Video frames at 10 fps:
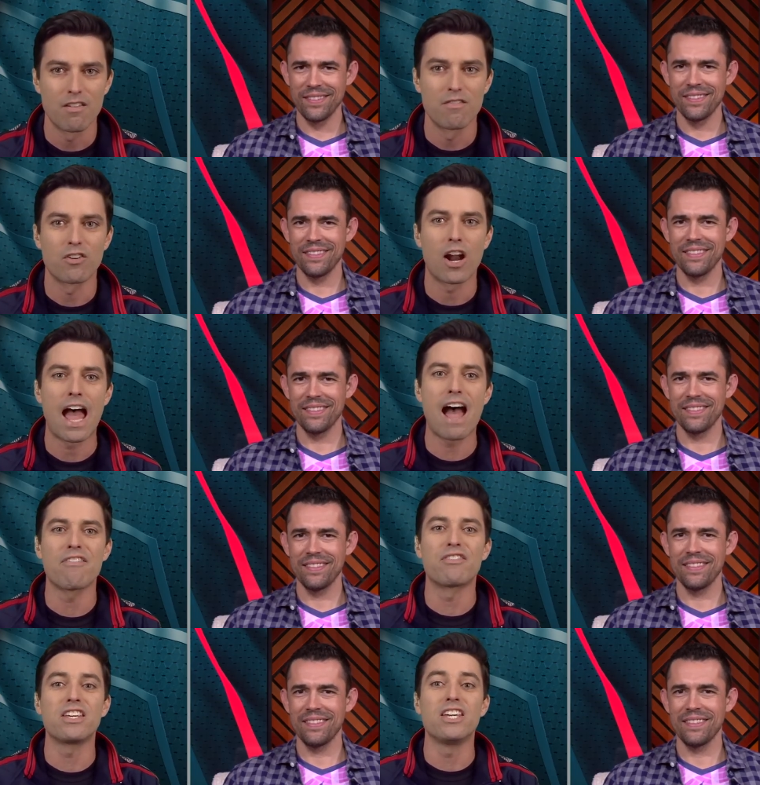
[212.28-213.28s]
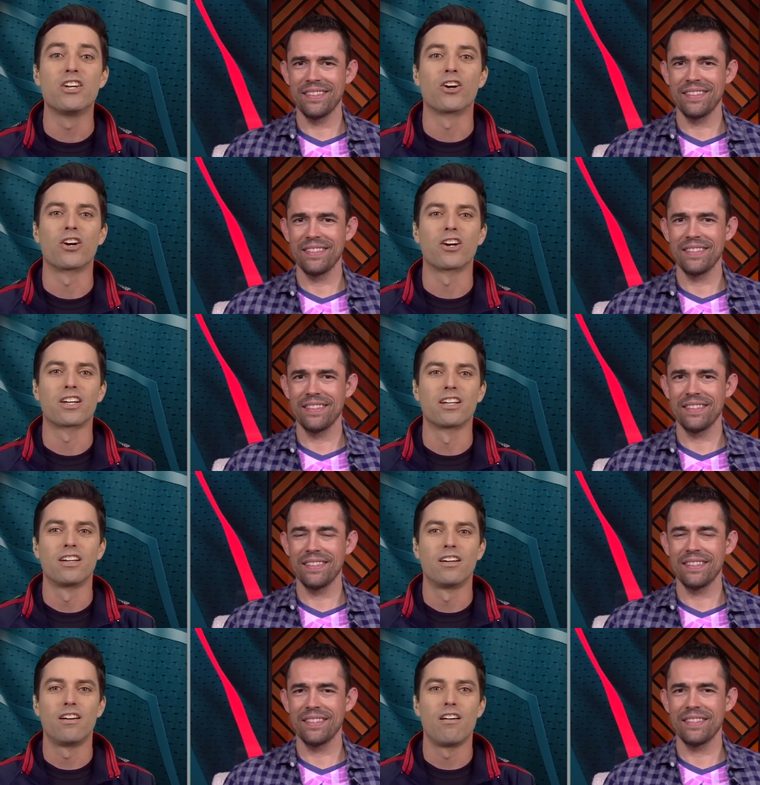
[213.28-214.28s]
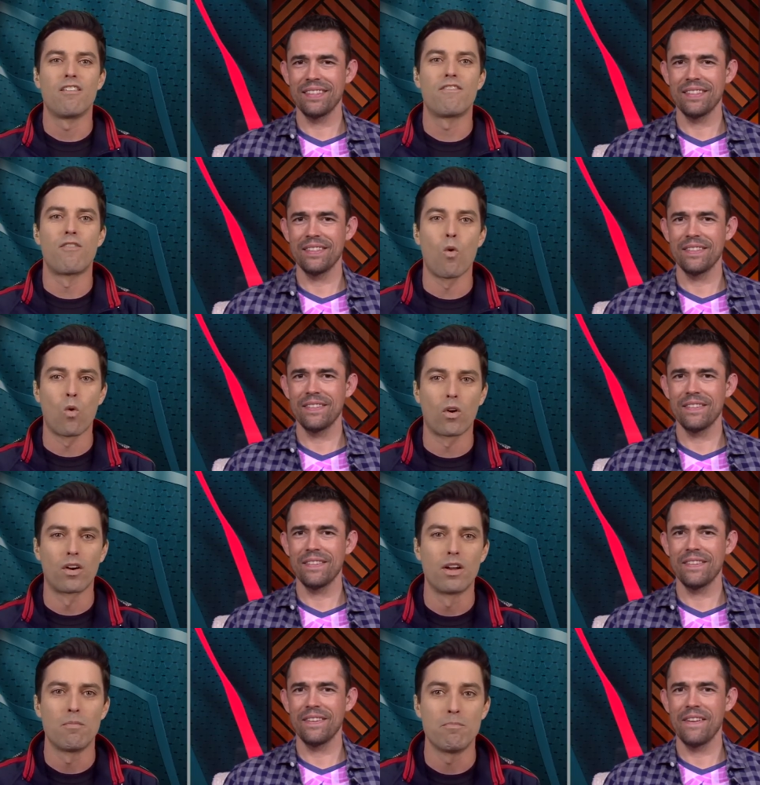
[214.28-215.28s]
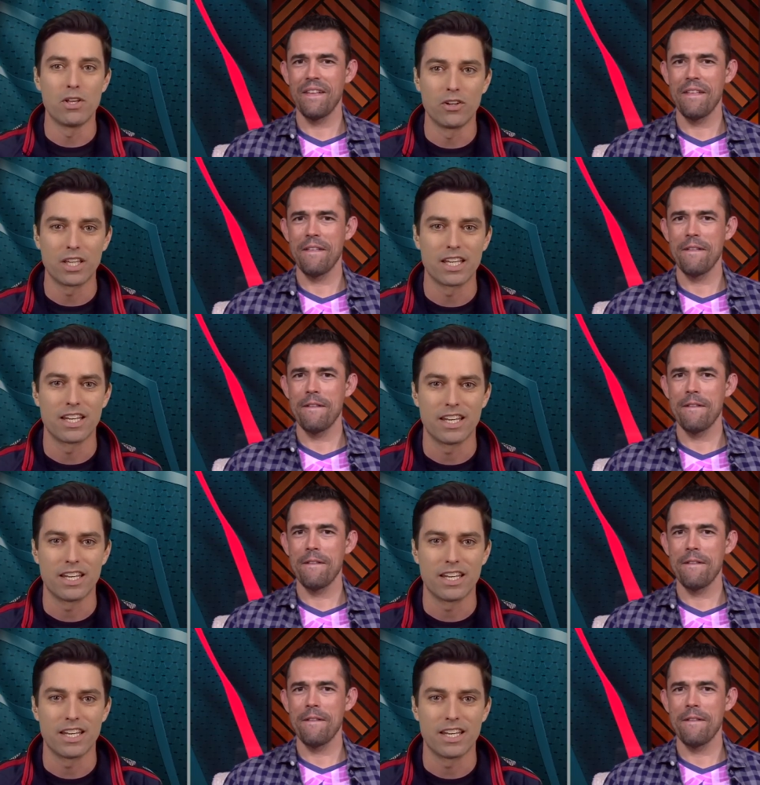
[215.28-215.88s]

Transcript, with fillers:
Speaker 1: For half the year, Herc, four million